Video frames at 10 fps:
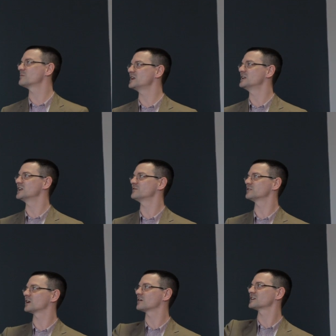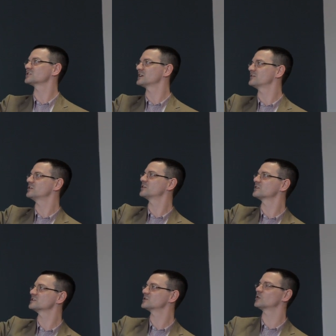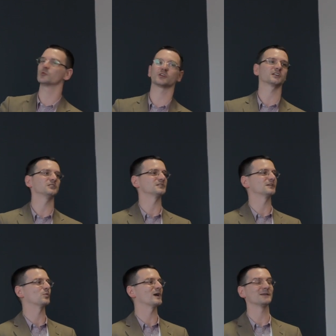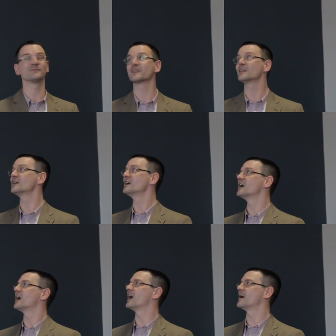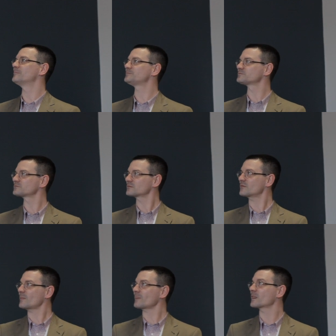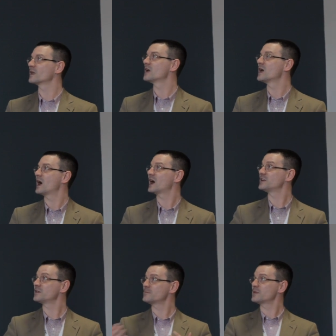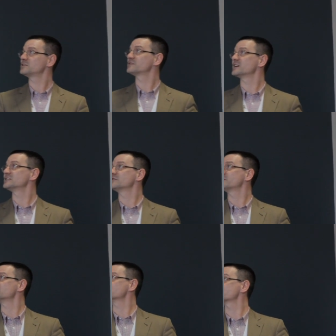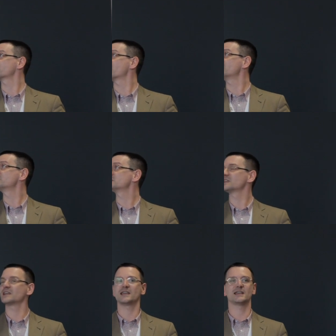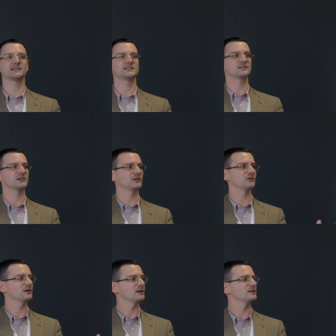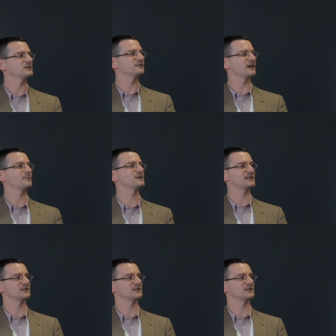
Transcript: of meaning, even though actually, if you look at the scoreboard, I usually win. And another motivating feature of games is to develop a